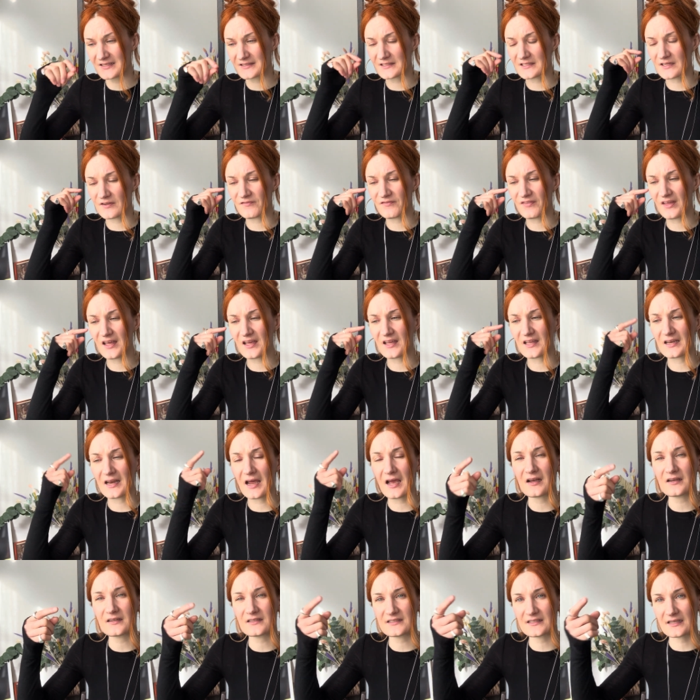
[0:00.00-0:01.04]
if they can
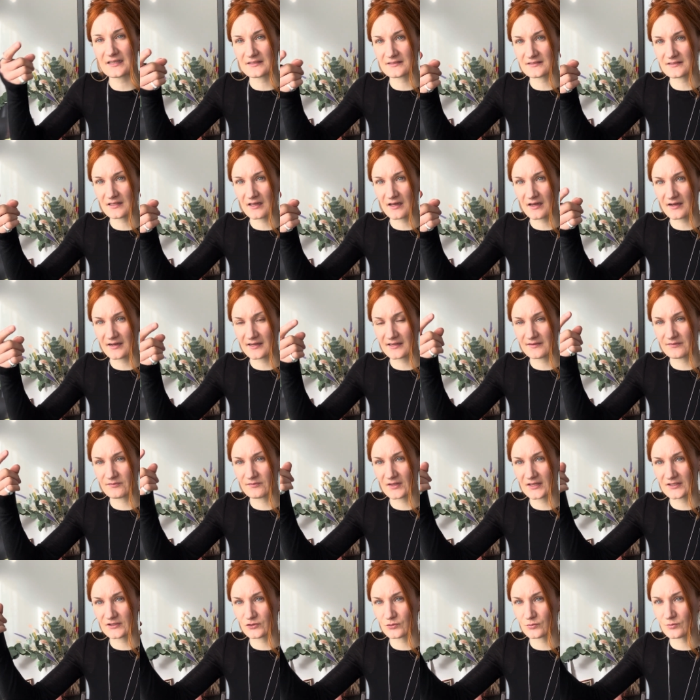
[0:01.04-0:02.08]
access that in
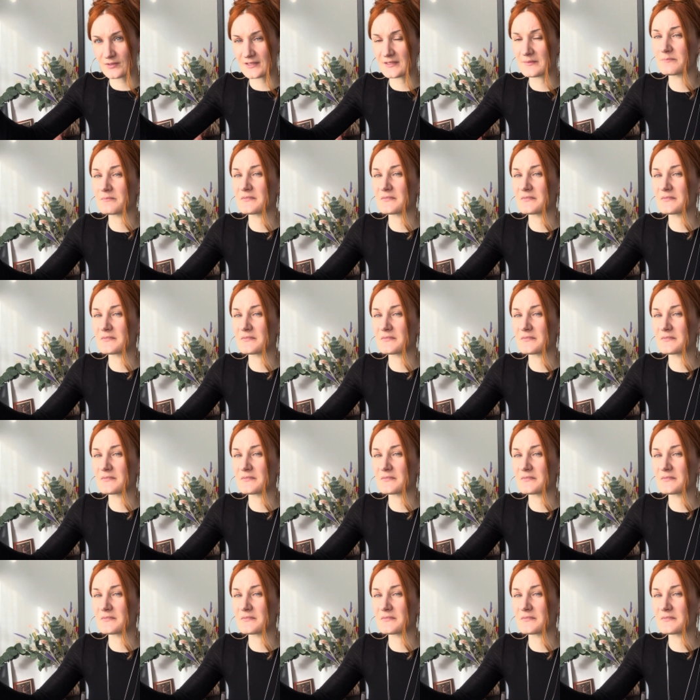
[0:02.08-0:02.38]
their dream